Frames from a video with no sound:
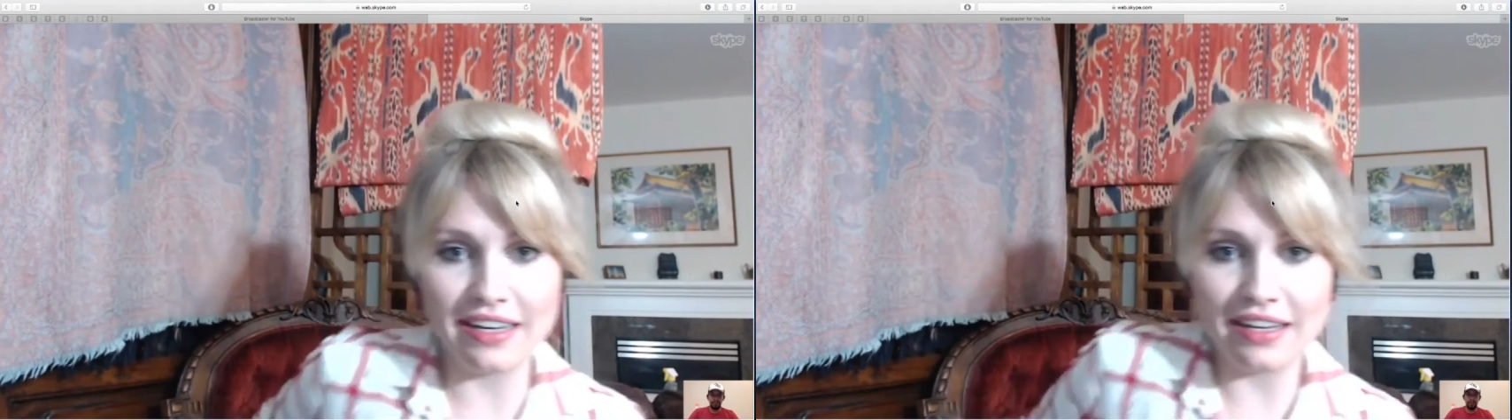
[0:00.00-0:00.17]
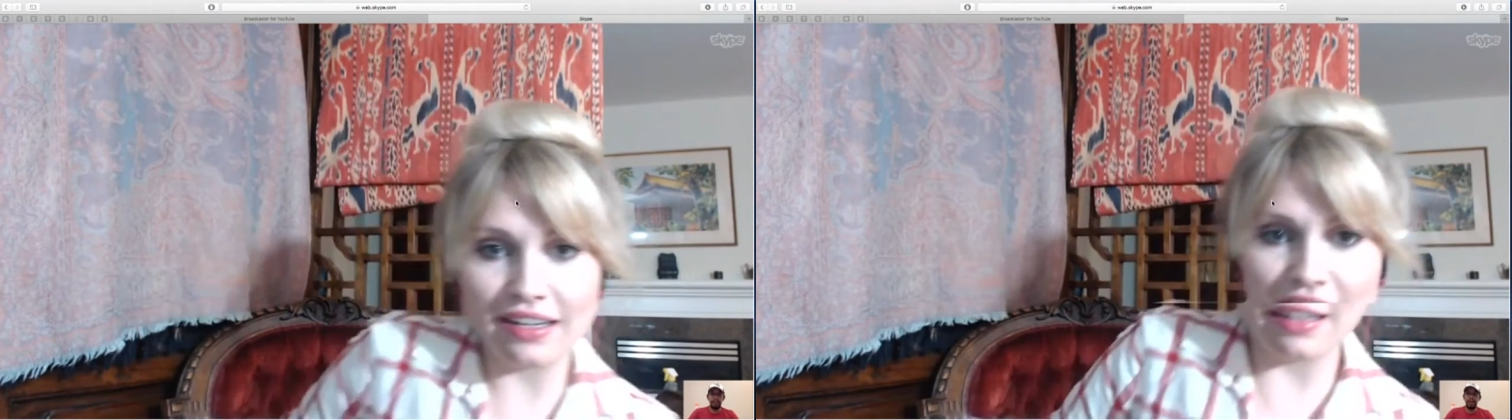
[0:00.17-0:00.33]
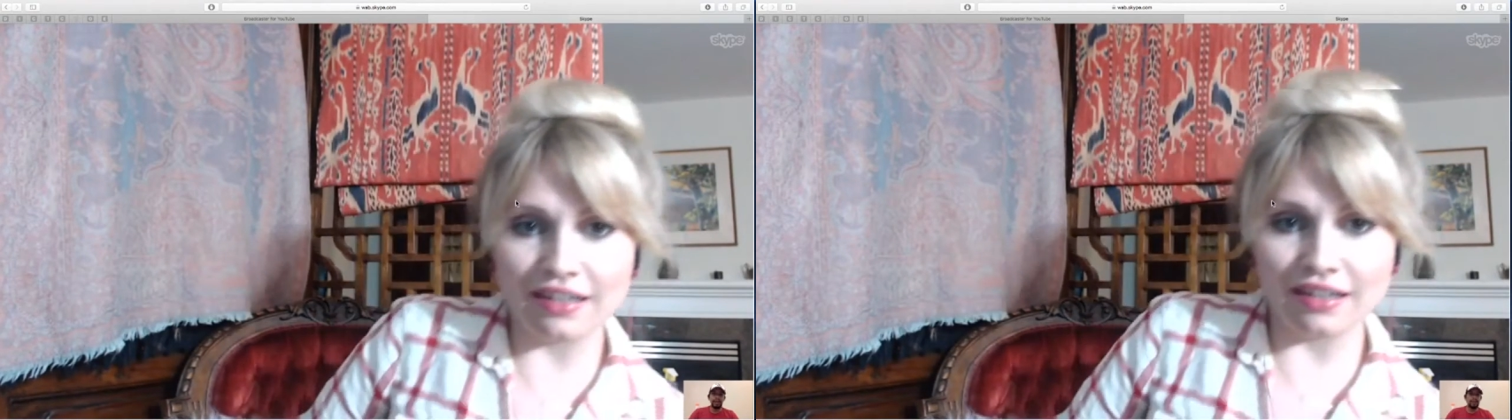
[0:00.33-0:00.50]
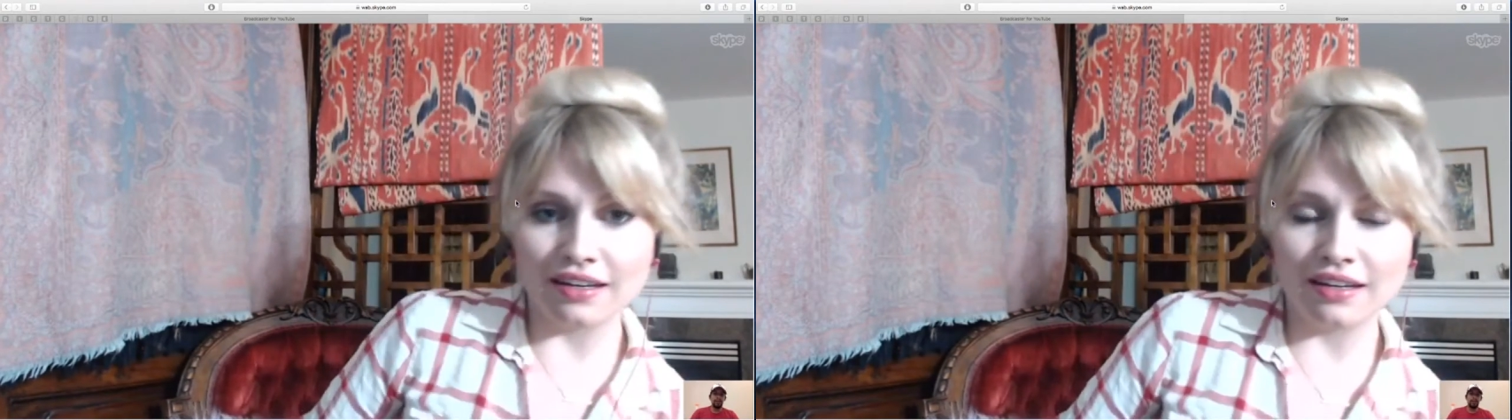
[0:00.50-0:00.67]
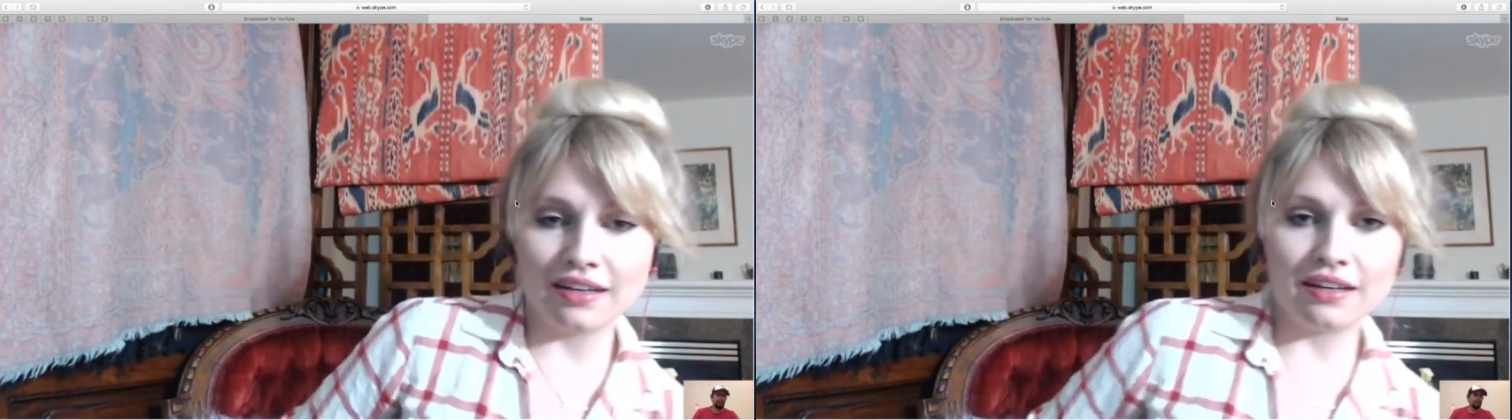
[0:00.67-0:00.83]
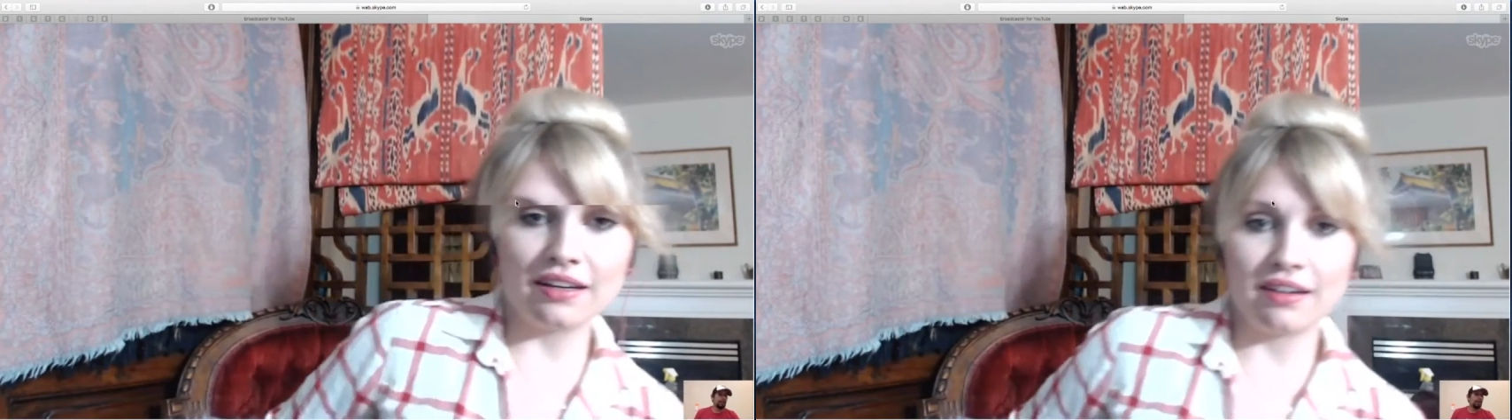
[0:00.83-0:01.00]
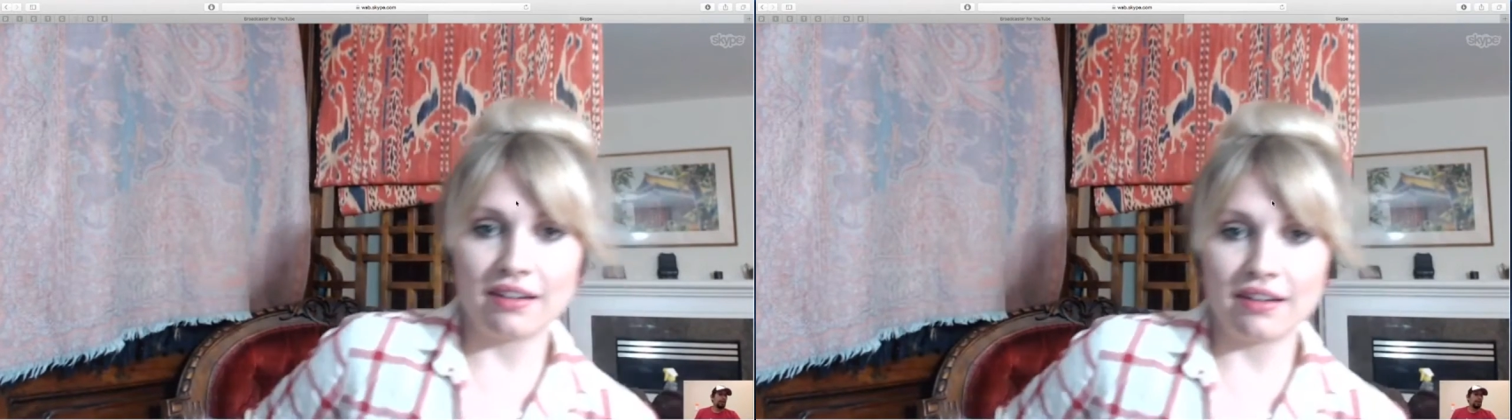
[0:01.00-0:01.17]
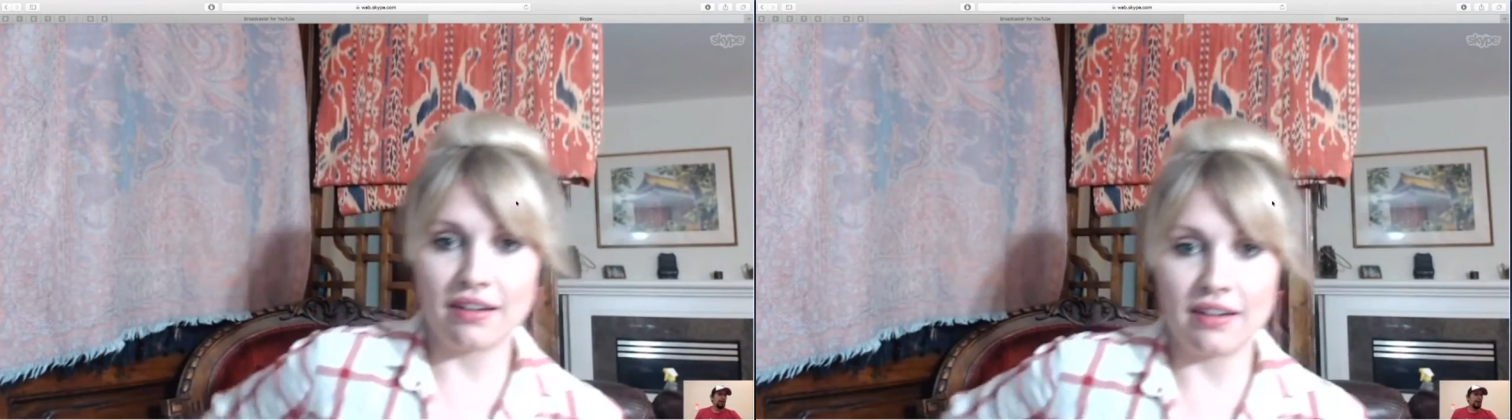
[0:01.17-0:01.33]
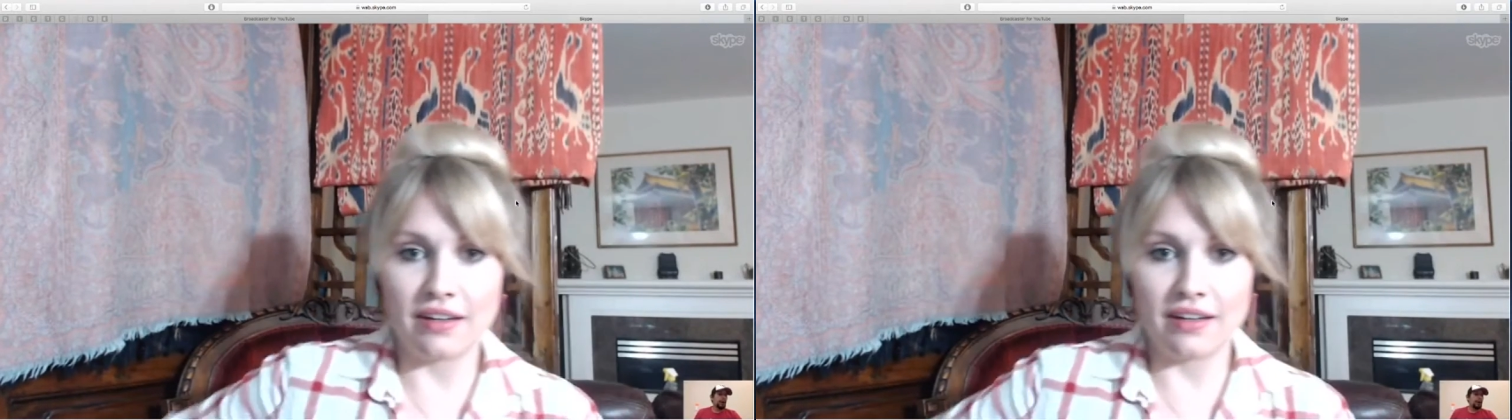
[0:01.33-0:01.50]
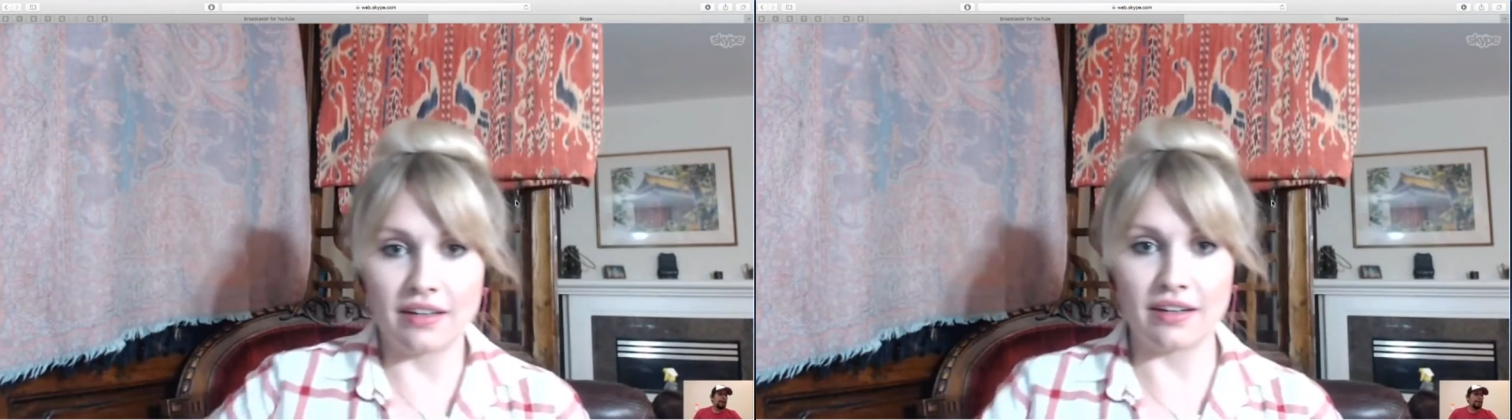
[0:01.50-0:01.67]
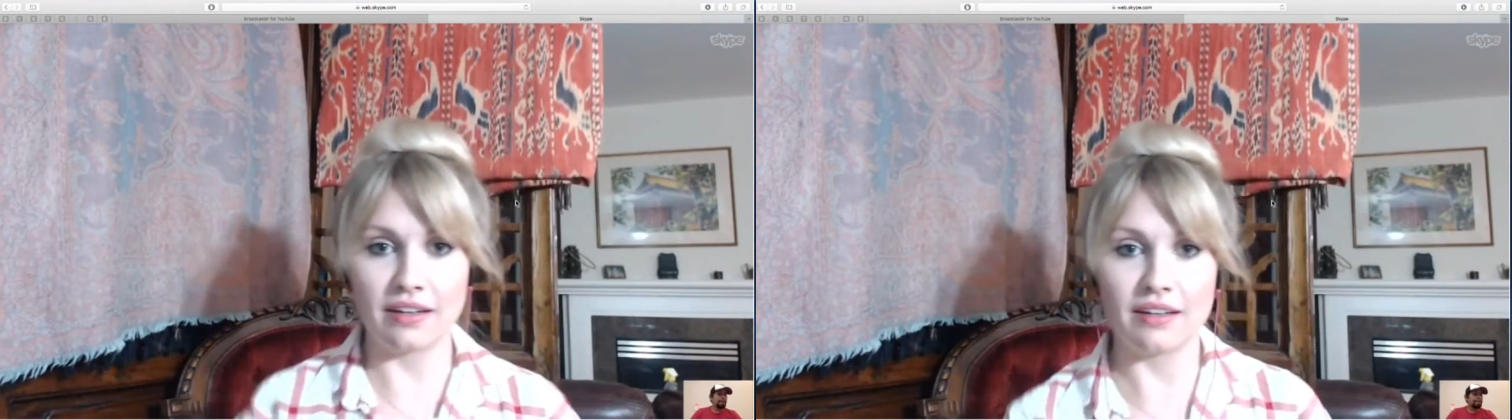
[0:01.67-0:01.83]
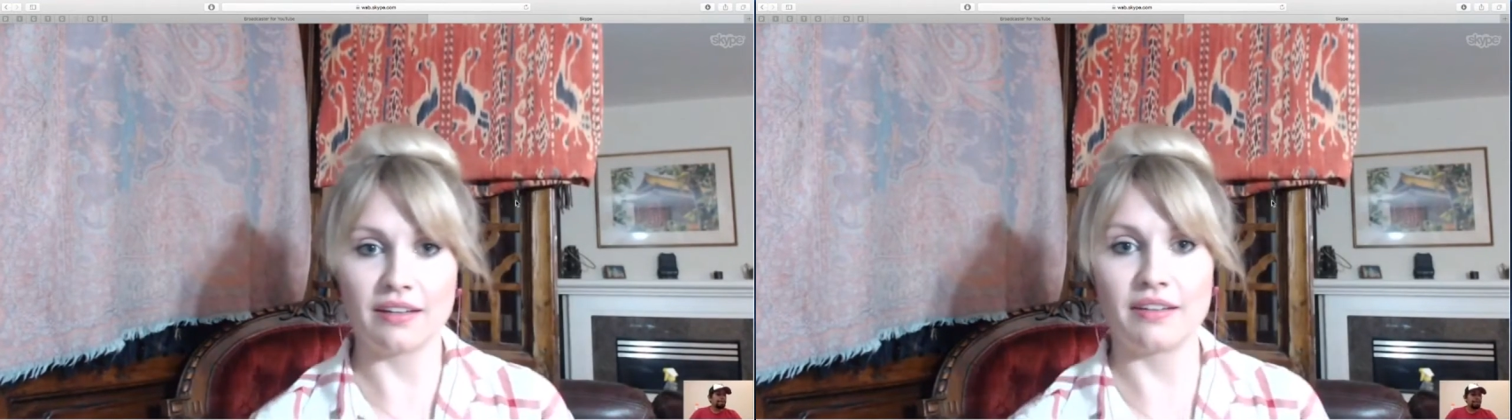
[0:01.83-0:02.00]
Yeah, it's all good.
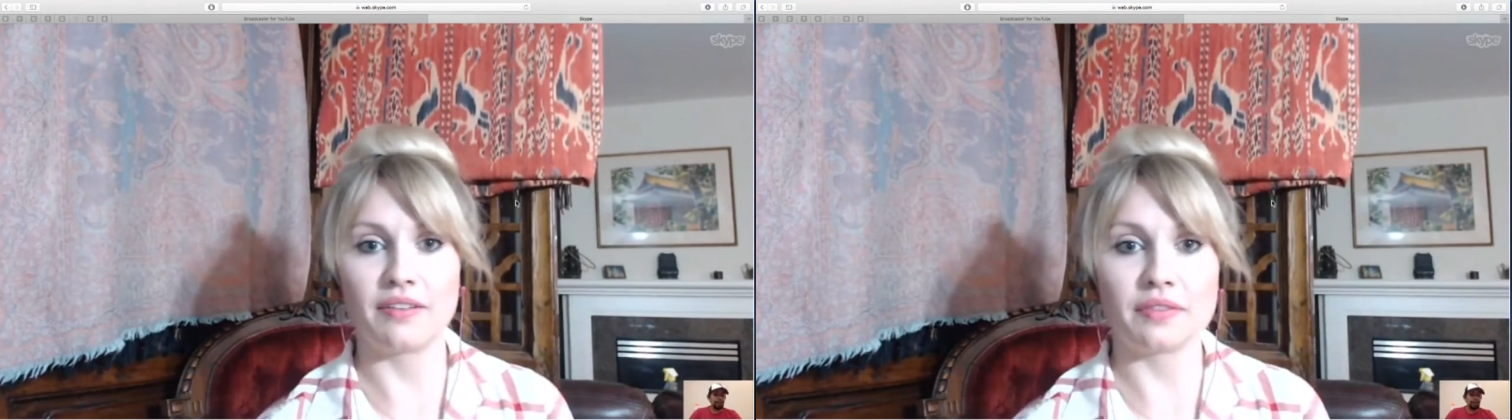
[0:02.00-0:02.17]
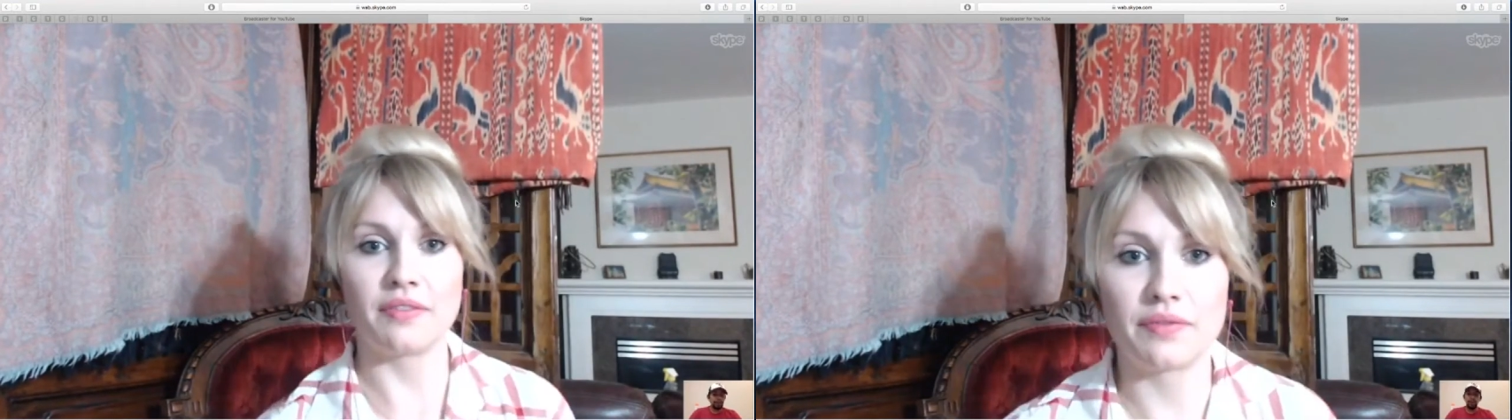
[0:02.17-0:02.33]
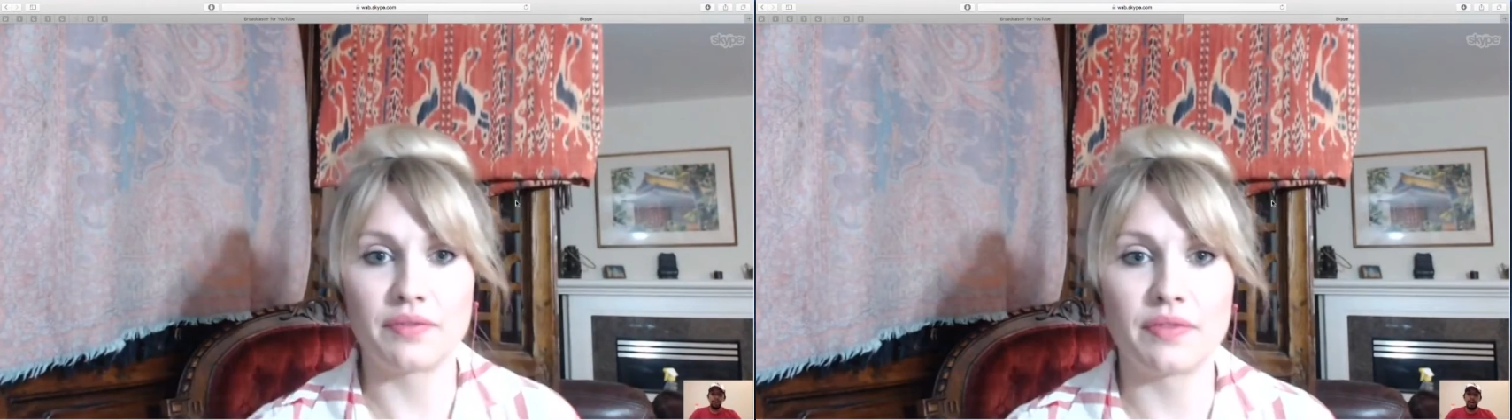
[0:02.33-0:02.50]
So